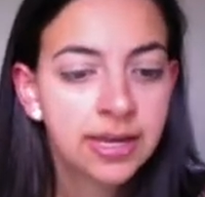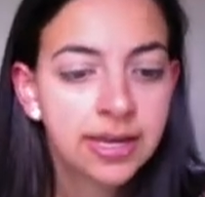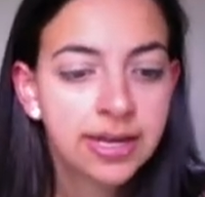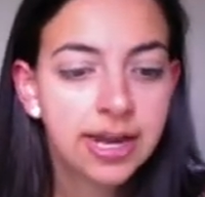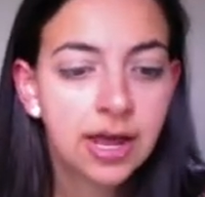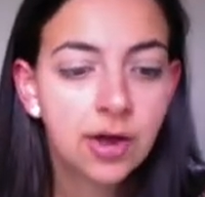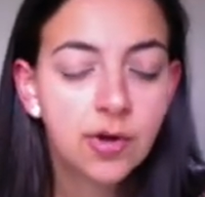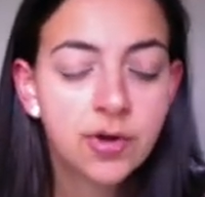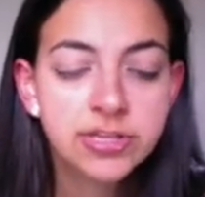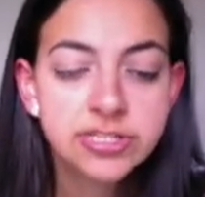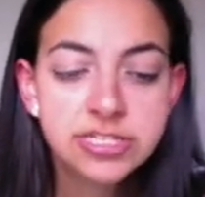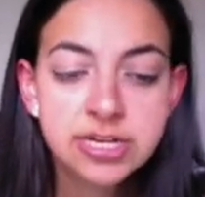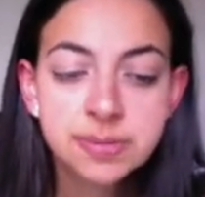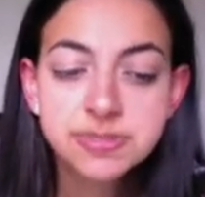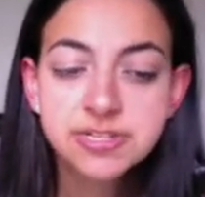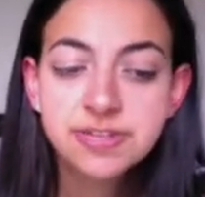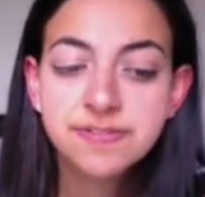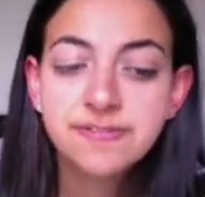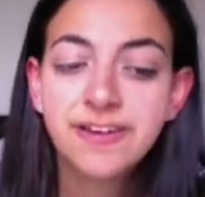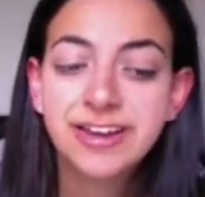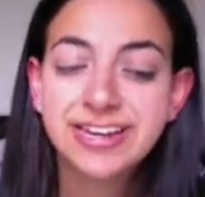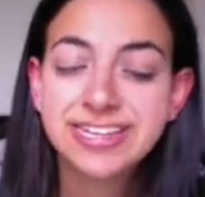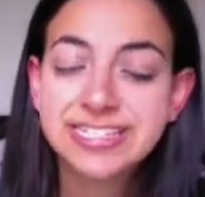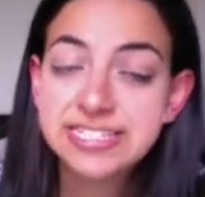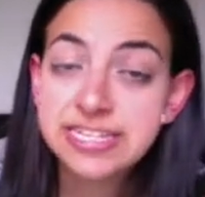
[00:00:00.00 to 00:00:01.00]
Now, in terms
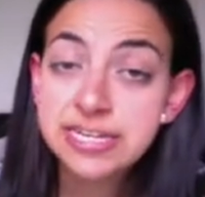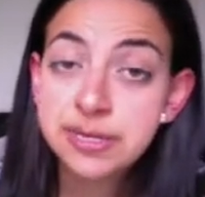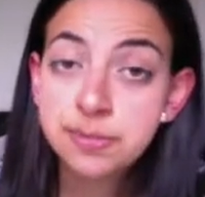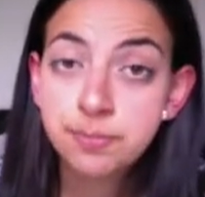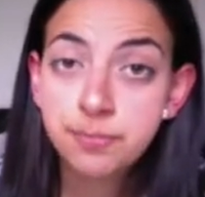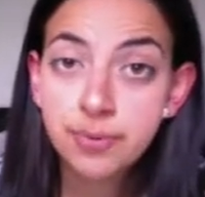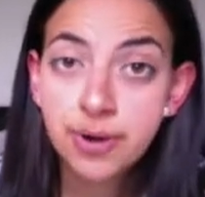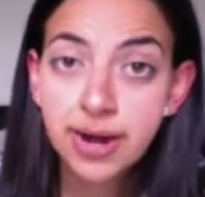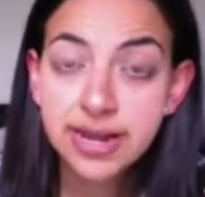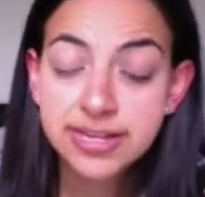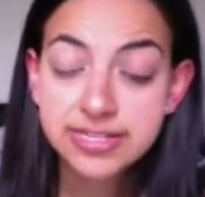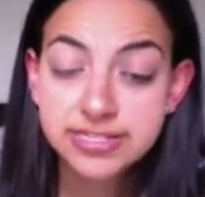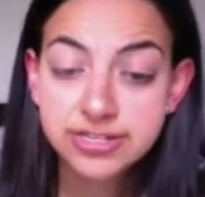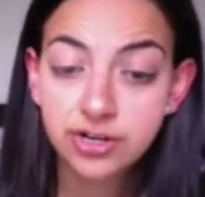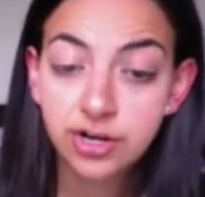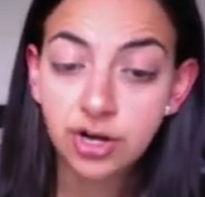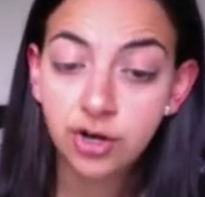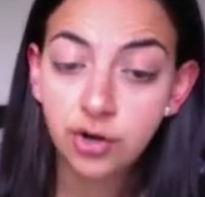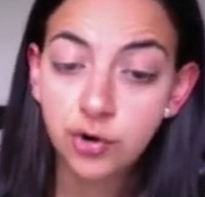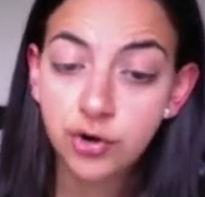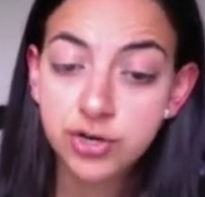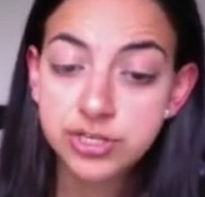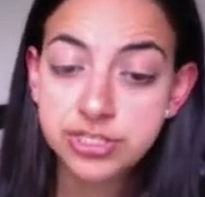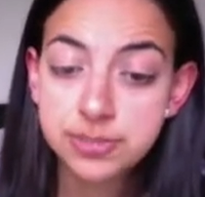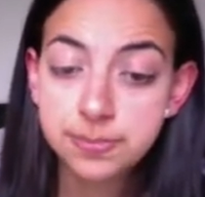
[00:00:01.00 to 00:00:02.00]
of vaccine brands that
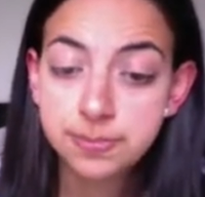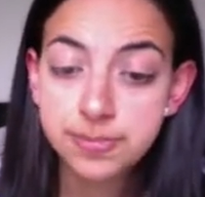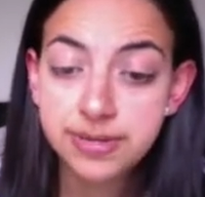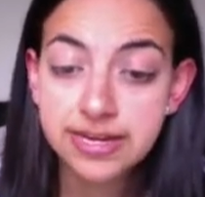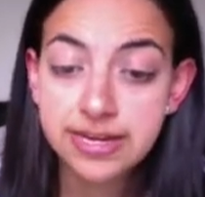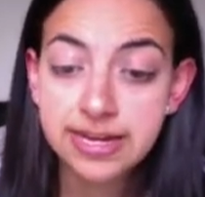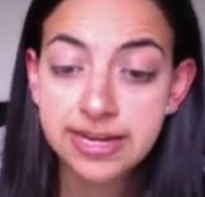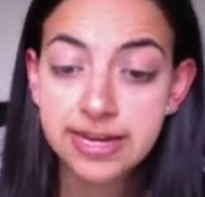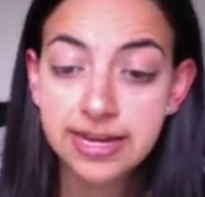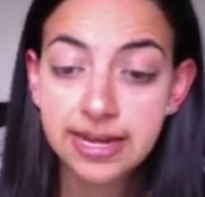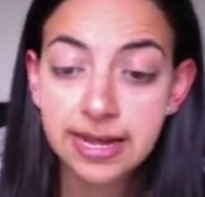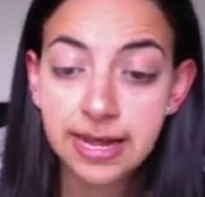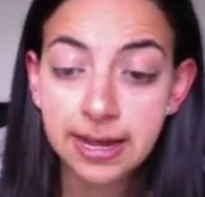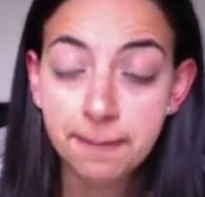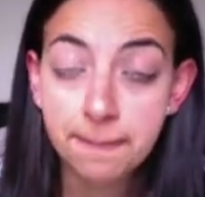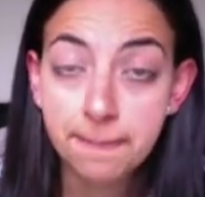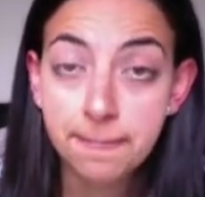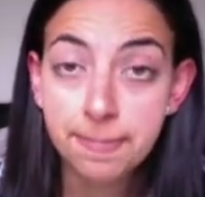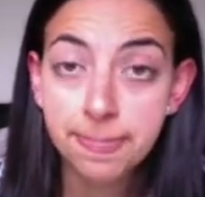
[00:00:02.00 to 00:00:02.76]
are going to be